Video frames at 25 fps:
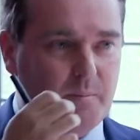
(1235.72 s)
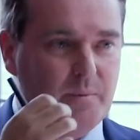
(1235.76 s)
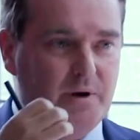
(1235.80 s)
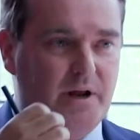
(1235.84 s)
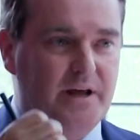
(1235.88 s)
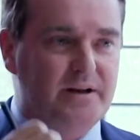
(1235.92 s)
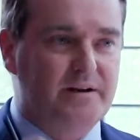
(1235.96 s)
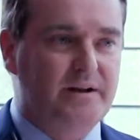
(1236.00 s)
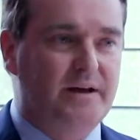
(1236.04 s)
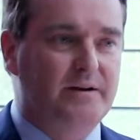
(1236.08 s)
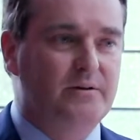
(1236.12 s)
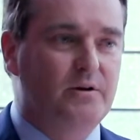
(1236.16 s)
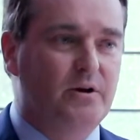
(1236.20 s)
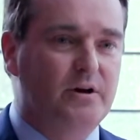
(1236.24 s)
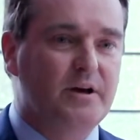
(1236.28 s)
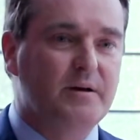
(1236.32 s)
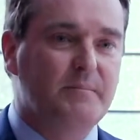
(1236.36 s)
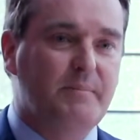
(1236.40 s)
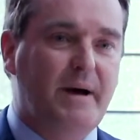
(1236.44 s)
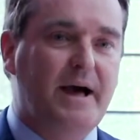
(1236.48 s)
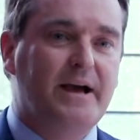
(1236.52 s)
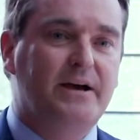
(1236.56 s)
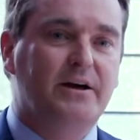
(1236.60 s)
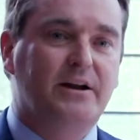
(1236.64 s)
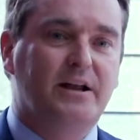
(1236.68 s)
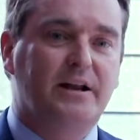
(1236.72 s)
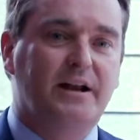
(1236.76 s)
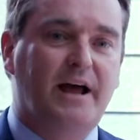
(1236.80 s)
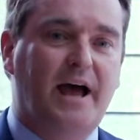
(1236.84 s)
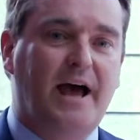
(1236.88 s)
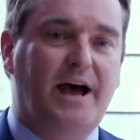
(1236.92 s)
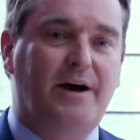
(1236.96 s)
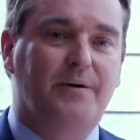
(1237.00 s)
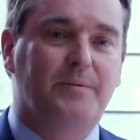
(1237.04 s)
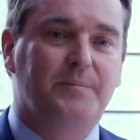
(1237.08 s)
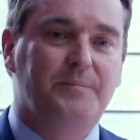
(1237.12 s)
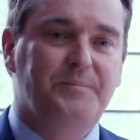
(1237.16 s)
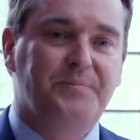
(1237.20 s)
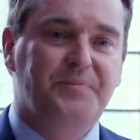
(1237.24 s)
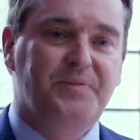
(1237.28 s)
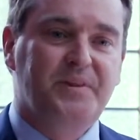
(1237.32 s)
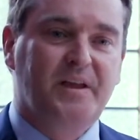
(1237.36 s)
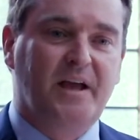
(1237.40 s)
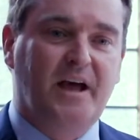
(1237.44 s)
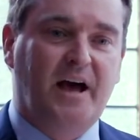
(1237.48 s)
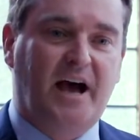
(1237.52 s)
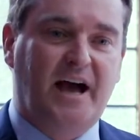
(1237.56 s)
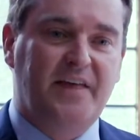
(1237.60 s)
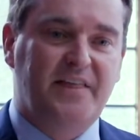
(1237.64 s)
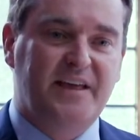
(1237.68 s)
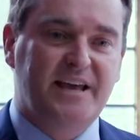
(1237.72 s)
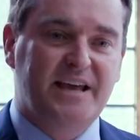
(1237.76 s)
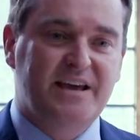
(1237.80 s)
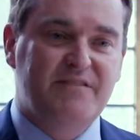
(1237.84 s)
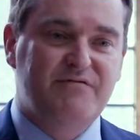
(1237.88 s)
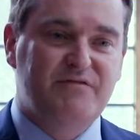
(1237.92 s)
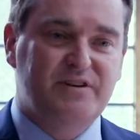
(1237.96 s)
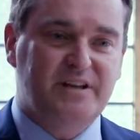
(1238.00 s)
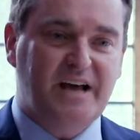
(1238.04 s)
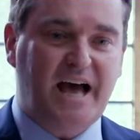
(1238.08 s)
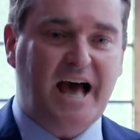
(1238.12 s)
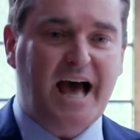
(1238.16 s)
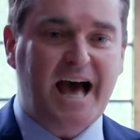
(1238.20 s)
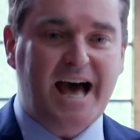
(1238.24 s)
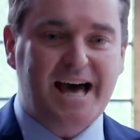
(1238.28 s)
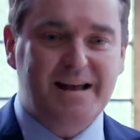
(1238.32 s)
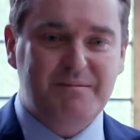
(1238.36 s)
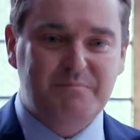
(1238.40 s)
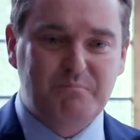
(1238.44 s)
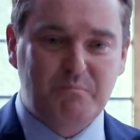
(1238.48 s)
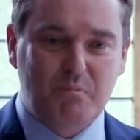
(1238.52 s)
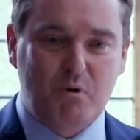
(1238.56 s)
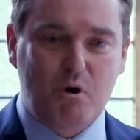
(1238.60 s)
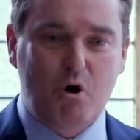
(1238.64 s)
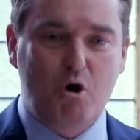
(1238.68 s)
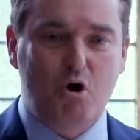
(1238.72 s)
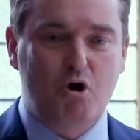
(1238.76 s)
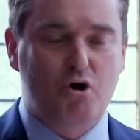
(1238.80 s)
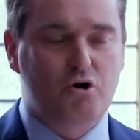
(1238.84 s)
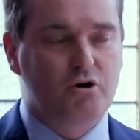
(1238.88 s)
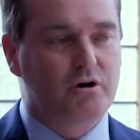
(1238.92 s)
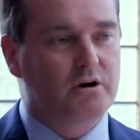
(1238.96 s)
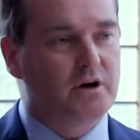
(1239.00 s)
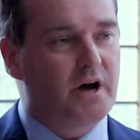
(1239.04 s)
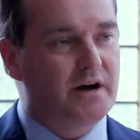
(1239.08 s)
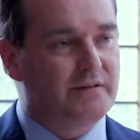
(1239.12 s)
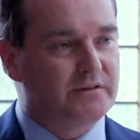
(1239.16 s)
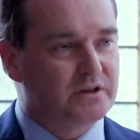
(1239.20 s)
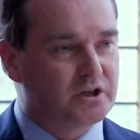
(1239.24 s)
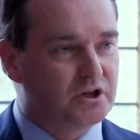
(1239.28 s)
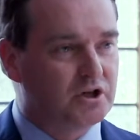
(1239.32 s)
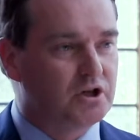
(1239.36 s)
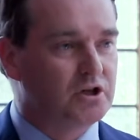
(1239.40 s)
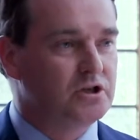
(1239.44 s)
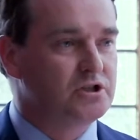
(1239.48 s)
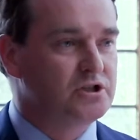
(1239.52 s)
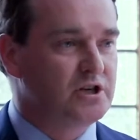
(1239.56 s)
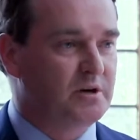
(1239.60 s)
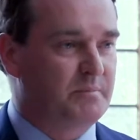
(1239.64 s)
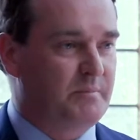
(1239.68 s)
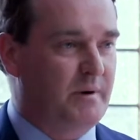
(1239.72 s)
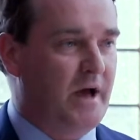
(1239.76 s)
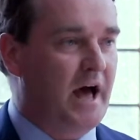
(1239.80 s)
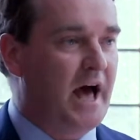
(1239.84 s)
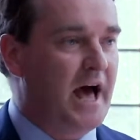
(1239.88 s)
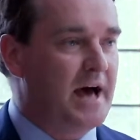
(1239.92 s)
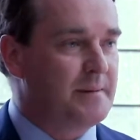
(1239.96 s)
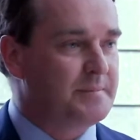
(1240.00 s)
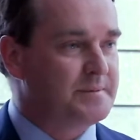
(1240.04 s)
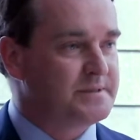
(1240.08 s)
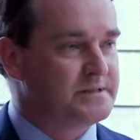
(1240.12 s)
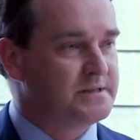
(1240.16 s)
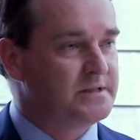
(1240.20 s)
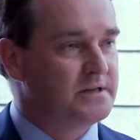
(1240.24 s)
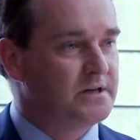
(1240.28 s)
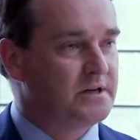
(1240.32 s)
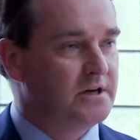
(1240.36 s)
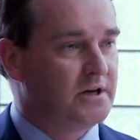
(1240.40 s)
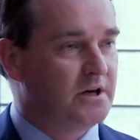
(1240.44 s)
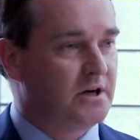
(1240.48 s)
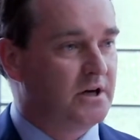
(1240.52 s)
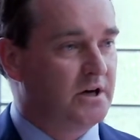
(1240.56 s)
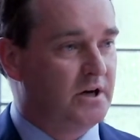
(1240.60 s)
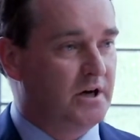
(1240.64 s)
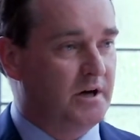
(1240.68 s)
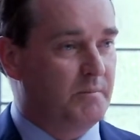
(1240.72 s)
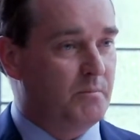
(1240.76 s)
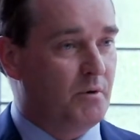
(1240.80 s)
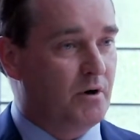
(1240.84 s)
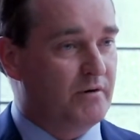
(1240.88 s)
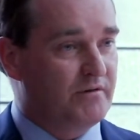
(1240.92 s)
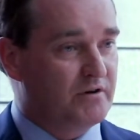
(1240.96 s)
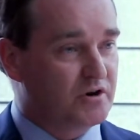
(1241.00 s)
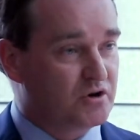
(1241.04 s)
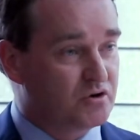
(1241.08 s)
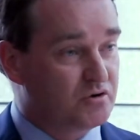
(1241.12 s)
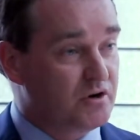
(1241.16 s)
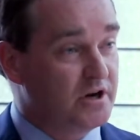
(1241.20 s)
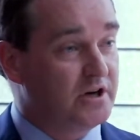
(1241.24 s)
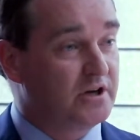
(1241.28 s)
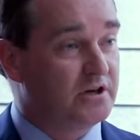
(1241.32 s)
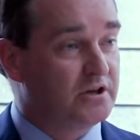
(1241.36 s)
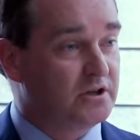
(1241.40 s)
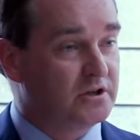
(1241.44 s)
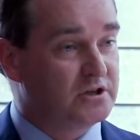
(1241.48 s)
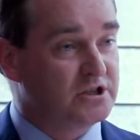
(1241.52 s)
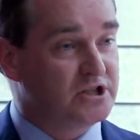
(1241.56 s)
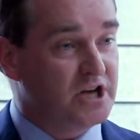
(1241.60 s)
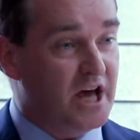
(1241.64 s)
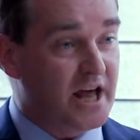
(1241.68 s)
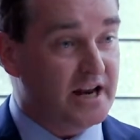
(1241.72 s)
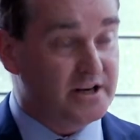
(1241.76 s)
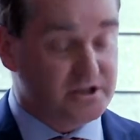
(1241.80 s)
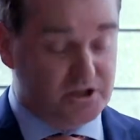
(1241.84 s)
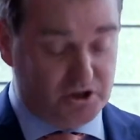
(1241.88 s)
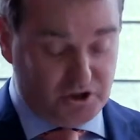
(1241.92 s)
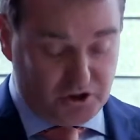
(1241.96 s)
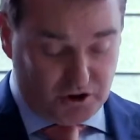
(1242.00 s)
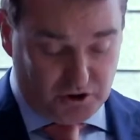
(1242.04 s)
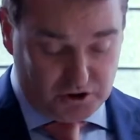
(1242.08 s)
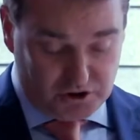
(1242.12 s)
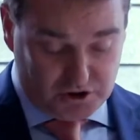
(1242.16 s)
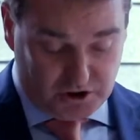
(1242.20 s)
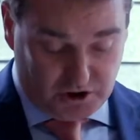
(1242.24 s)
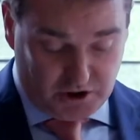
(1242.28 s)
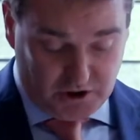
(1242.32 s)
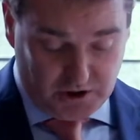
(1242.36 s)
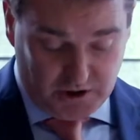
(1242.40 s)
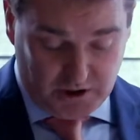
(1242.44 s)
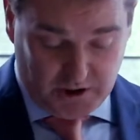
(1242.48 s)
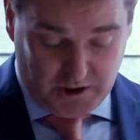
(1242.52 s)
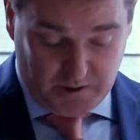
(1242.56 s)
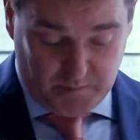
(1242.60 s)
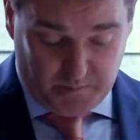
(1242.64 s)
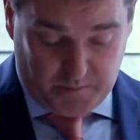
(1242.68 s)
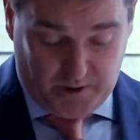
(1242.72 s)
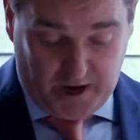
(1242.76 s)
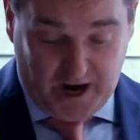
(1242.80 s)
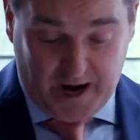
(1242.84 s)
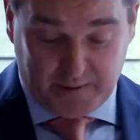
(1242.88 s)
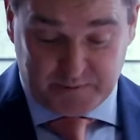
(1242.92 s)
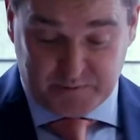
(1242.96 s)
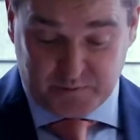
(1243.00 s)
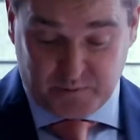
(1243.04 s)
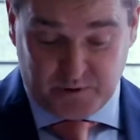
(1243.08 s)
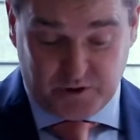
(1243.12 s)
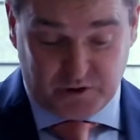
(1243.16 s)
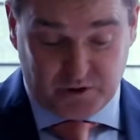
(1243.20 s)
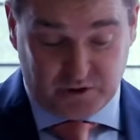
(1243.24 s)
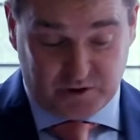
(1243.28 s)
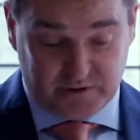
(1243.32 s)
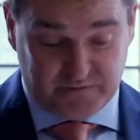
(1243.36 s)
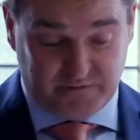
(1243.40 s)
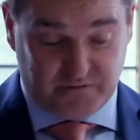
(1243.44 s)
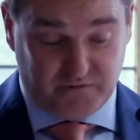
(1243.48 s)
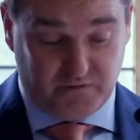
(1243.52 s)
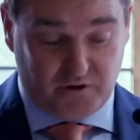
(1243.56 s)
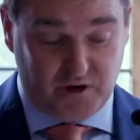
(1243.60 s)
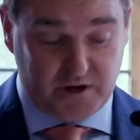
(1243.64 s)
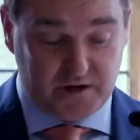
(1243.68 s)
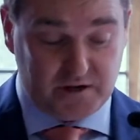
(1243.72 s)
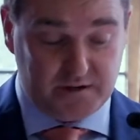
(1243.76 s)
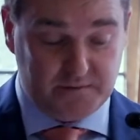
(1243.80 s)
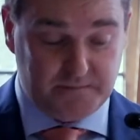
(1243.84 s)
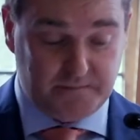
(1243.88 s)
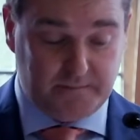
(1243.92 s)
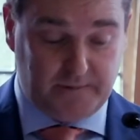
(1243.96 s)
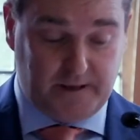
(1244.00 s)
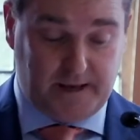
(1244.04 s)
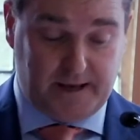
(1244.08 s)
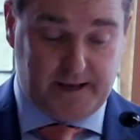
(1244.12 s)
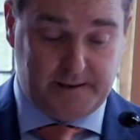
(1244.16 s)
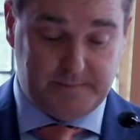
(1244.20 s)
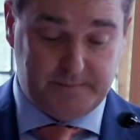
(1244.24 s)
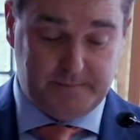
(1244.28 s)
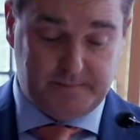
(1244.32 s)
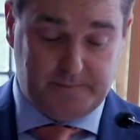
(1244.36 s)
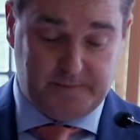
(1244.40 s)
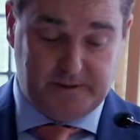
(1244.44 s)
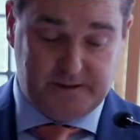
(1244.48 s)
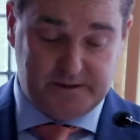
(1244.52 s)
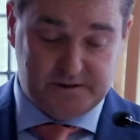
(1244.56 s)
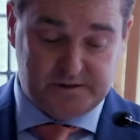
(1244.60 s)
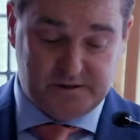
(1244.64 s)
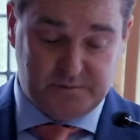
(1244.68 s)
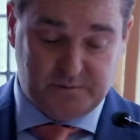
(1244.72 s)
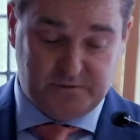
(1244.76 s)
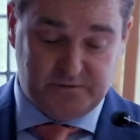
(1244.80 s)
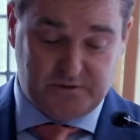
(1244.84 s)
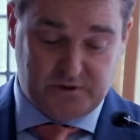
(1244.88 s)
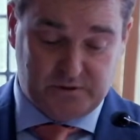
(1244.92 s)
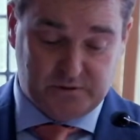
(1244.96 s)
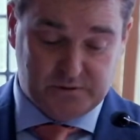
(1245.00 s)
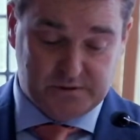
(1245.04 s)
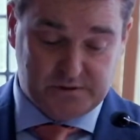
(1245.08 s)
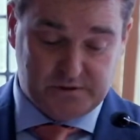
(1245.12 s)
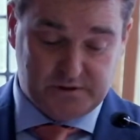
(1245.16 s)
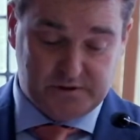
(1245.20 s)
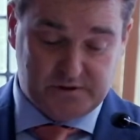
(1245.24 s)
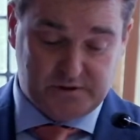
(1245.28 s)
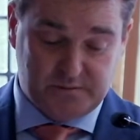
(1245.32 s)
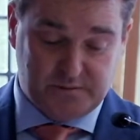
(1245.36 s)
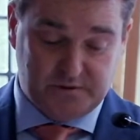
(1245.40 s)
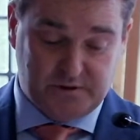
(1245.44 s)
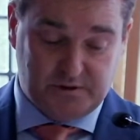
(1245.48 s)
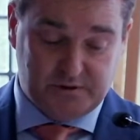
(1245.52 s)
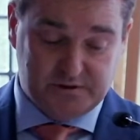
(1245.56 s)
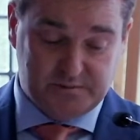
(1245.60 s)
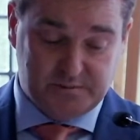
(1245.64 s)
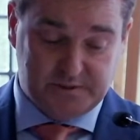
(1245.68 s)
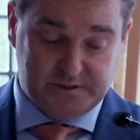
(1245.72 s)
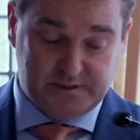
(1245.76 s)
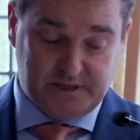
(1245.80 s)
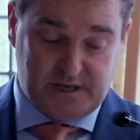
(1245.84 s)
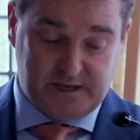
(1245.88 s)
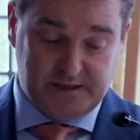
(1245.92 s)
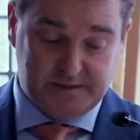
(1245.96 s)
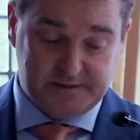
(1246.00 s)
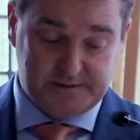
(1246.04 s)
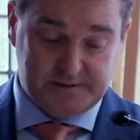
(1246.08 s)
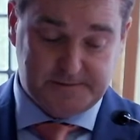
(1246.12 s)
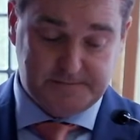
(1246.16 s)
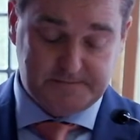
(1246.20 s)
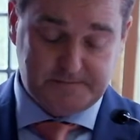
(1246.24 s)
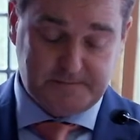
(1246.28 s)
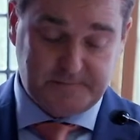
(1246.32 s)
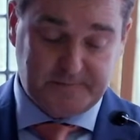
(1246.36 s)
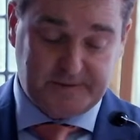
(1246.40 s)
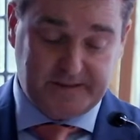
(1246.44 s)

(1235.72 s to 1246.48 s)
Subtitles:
but looking back on it now, I think if we'd had more of a culture, perhaps, more of a critical, challenging culture, perhaps we could have avoided some of those mistakes.